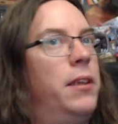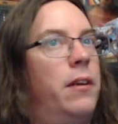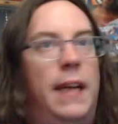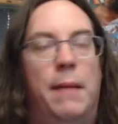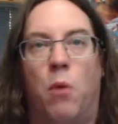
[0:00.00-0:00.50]

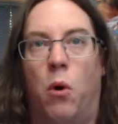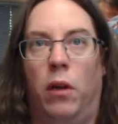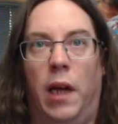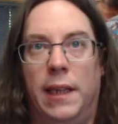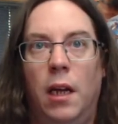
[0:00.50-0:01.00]
need more
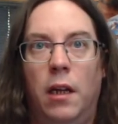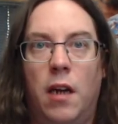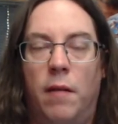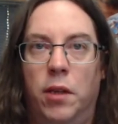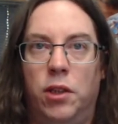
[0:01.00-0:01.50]
lights to
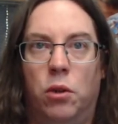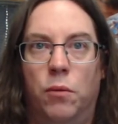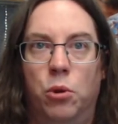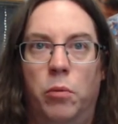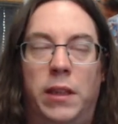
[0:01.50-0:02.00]
cover this whole
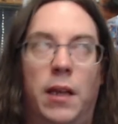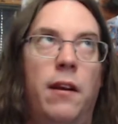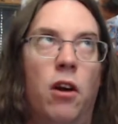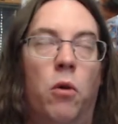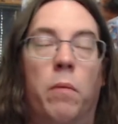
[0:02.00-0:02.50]
room, which I
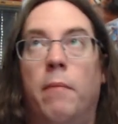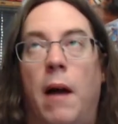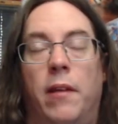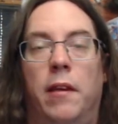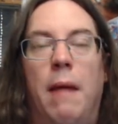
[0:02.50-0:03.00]
know, I've
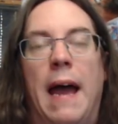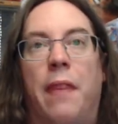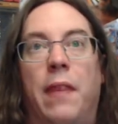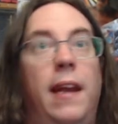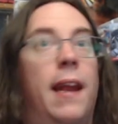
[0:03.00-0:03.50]
done the math,
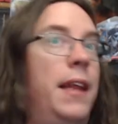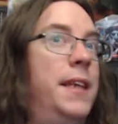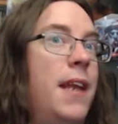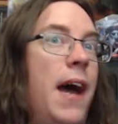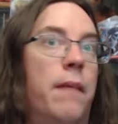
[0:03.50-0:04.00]
they need at least
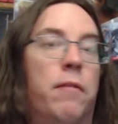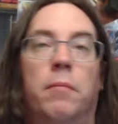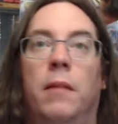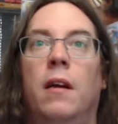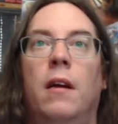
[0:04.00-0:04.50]
9 of them.
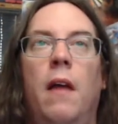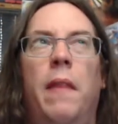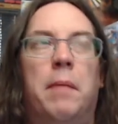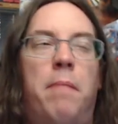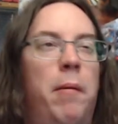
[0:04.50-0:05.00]
They
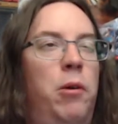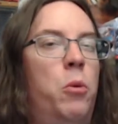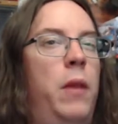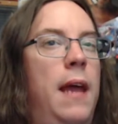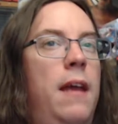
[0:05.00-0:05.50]
could probably do it
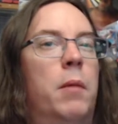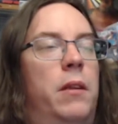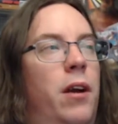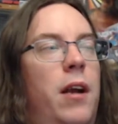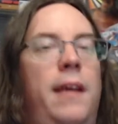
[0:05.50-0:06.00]
with 8, but they're
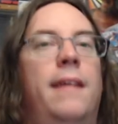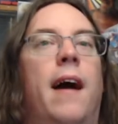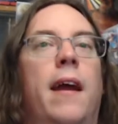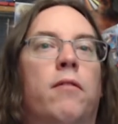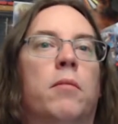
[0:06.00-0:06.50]
going to need
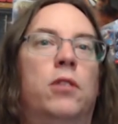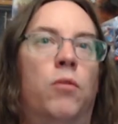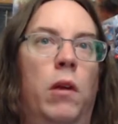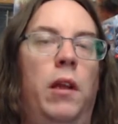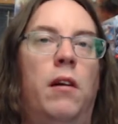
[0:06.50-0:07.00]
9 of them to
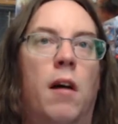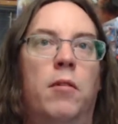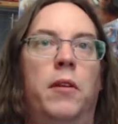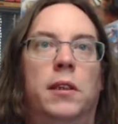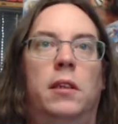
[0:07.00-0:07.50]
really cover
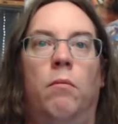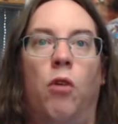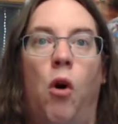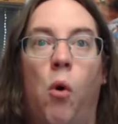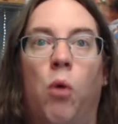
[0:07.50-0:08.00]
this
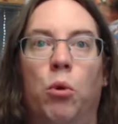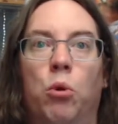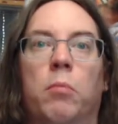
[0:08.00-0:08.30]
whole room,